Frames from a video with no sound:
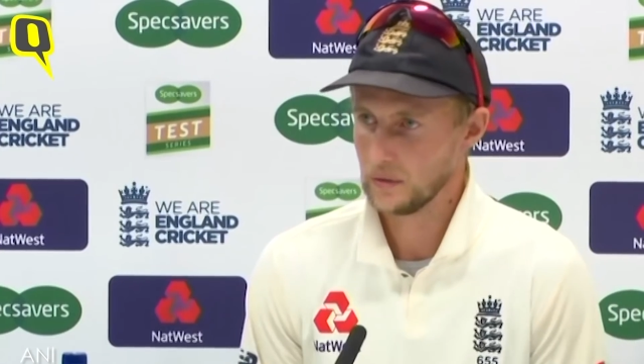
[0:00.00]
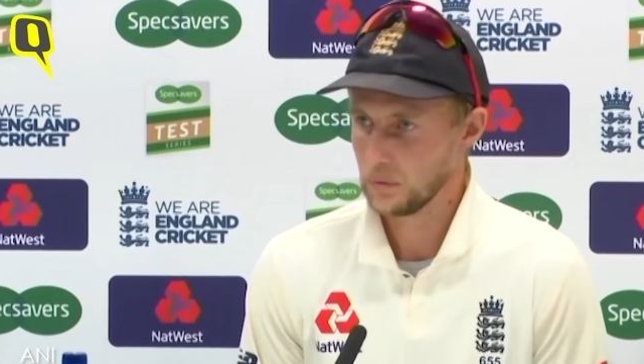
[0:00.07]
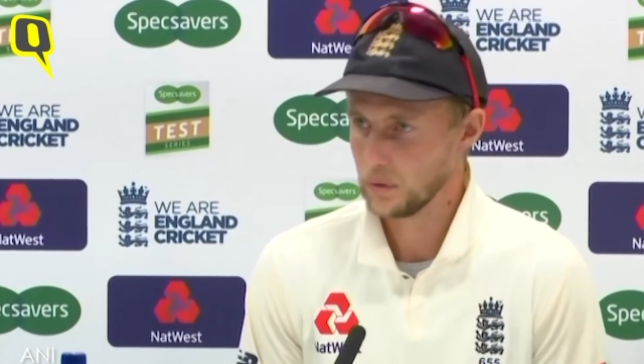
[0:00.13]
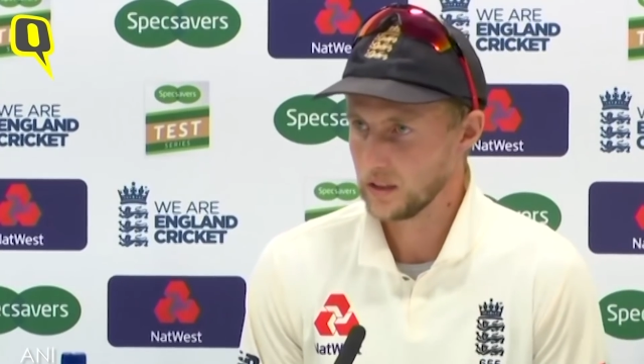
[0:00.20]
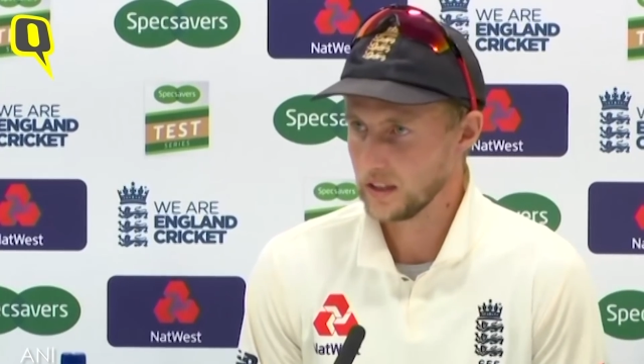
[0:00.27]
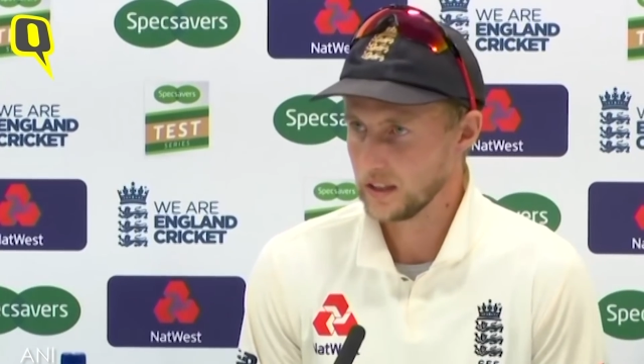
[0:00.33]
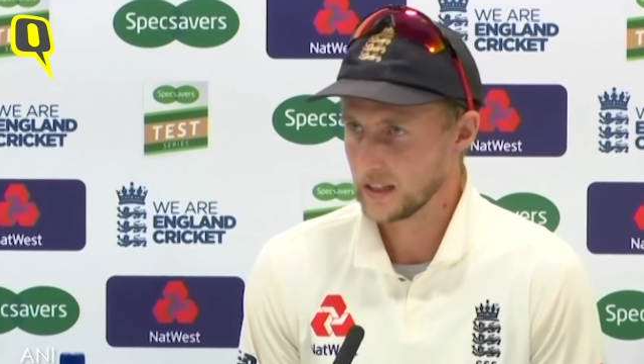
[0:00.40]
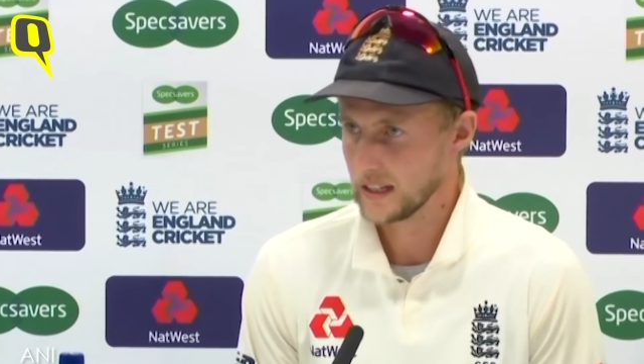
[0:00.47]

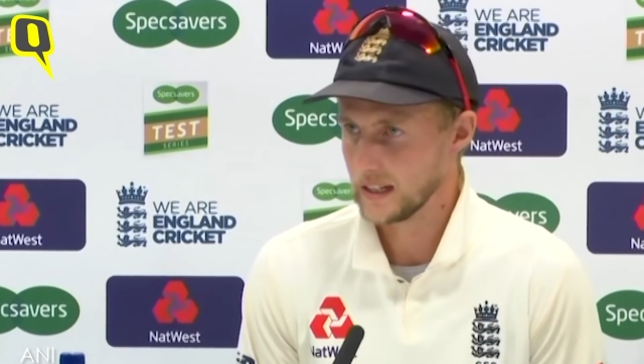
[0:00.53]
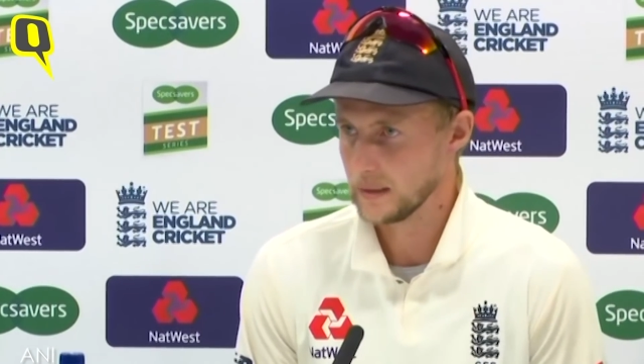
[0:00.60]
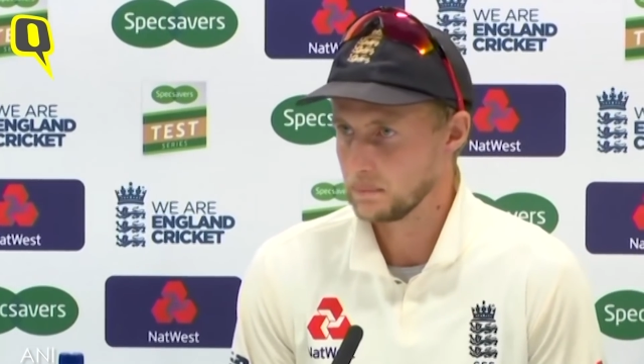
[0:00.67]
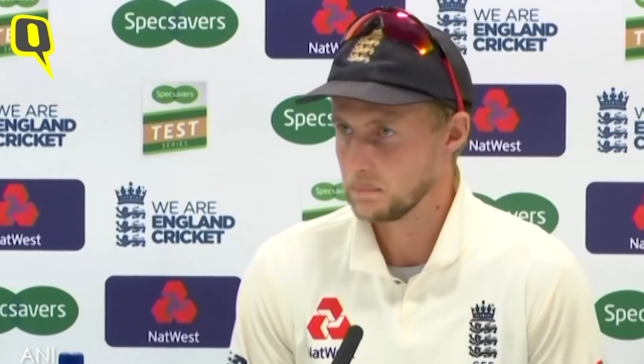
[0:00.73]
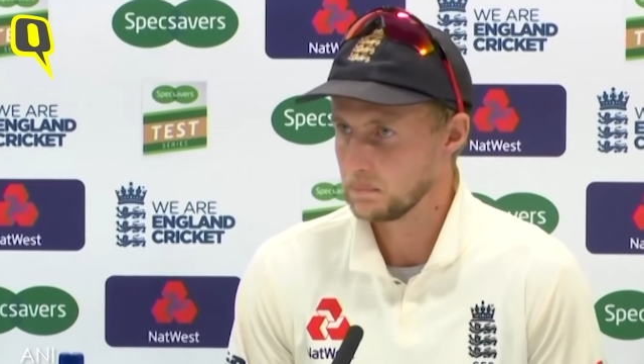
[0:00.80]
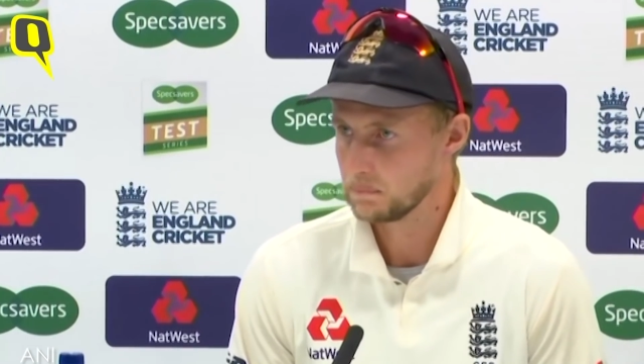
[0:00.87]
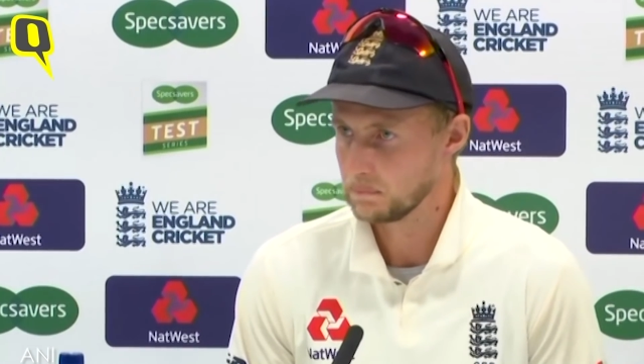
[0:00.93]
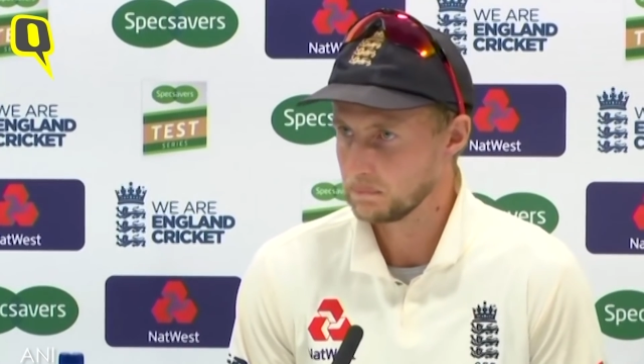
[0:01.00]
within the
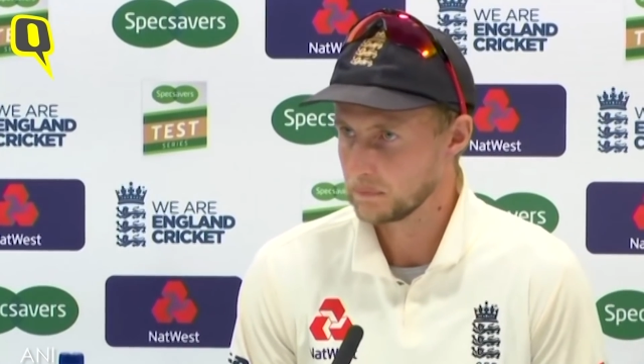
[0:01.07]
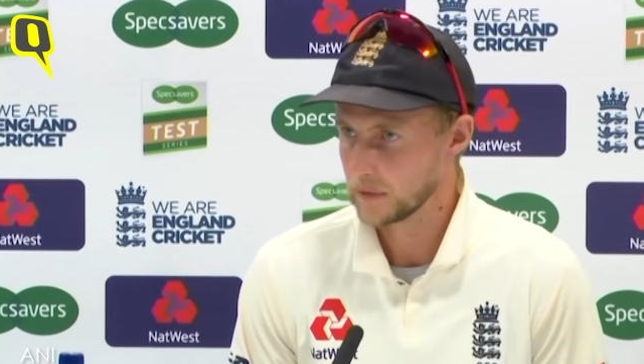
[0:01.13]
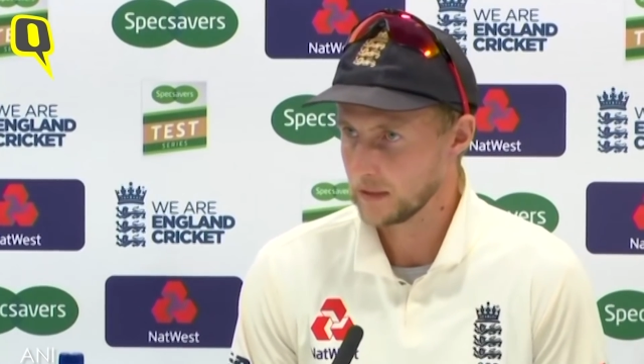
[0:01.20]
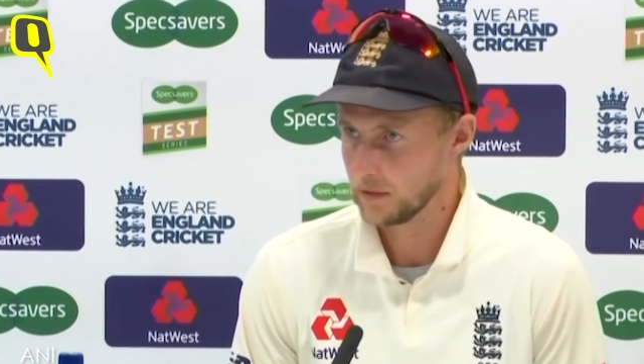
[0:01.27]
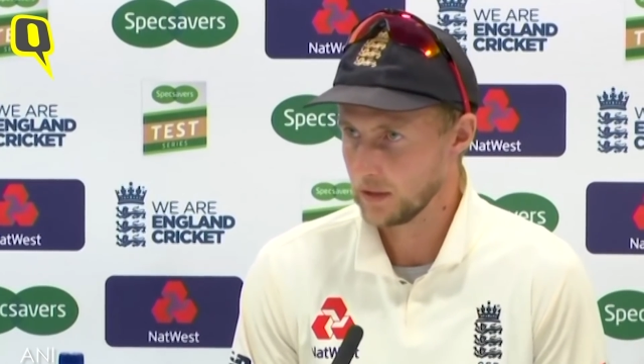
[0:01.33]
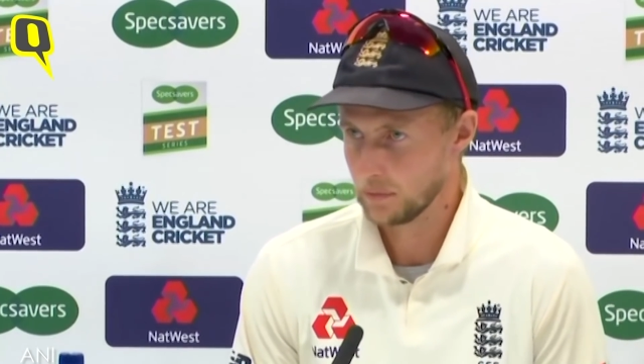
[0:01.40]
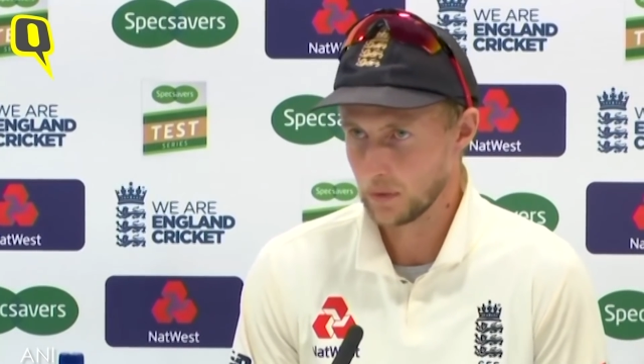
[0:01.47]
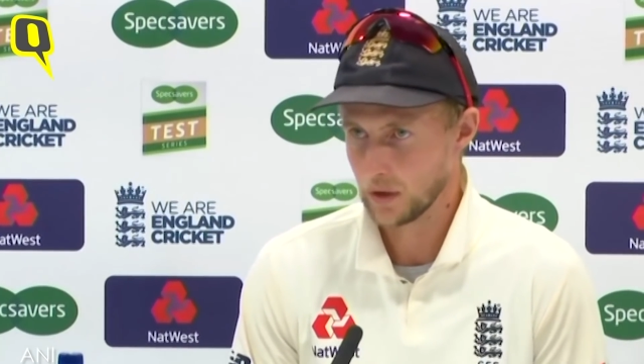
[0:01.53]
game,
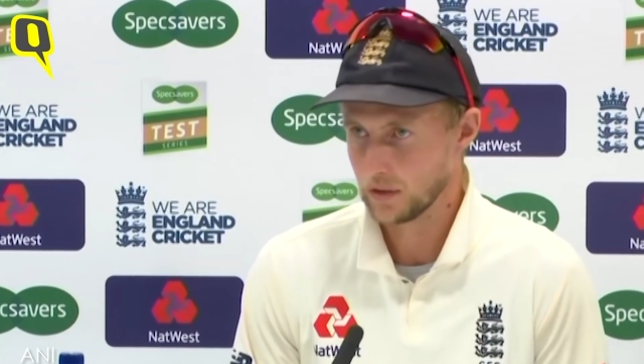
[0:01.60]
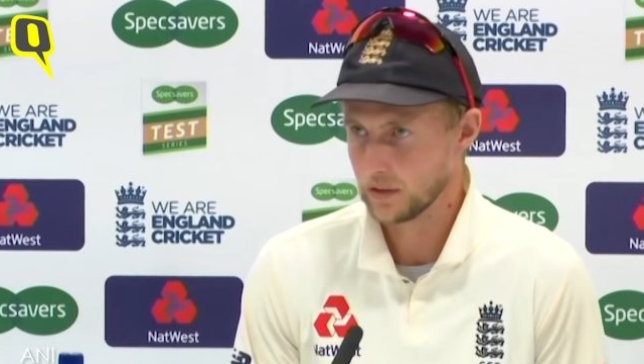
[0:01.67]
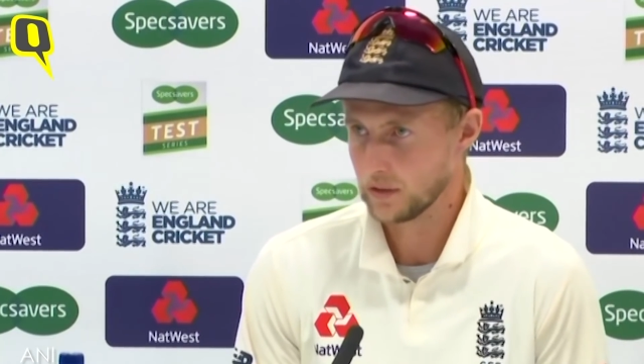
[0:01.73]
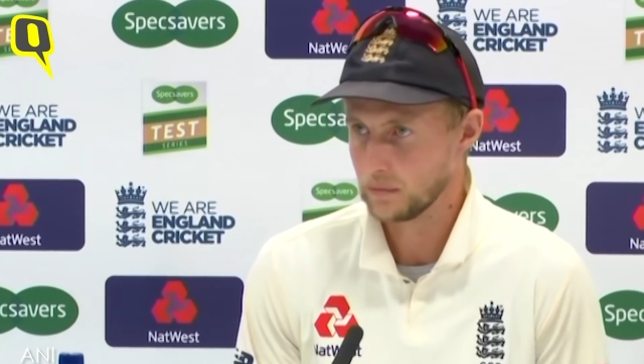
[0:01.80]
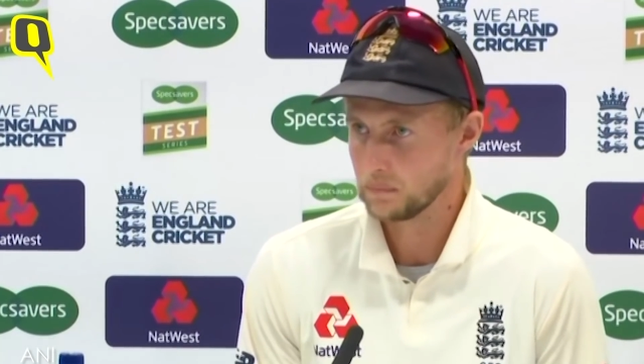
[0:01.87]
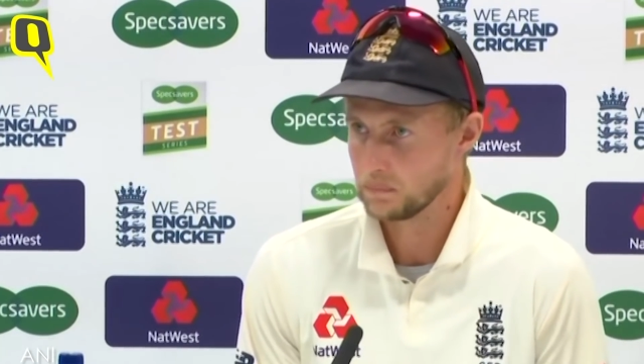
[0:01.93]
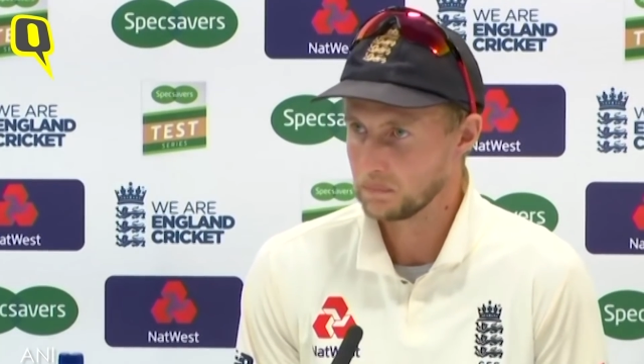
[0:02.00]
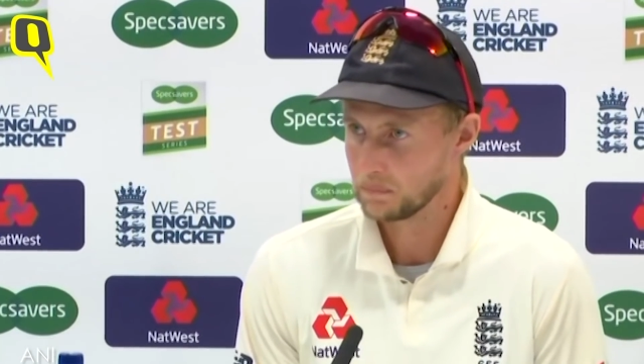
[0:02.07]
giving them
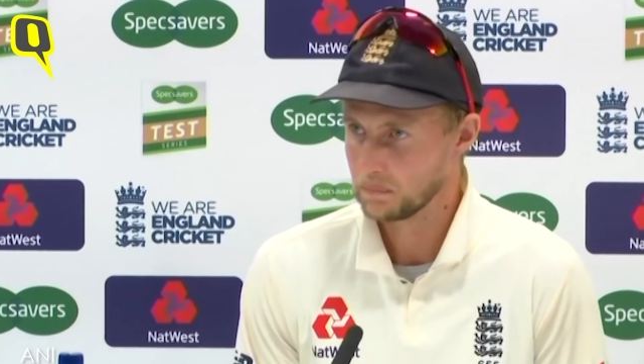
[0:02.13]
nothing.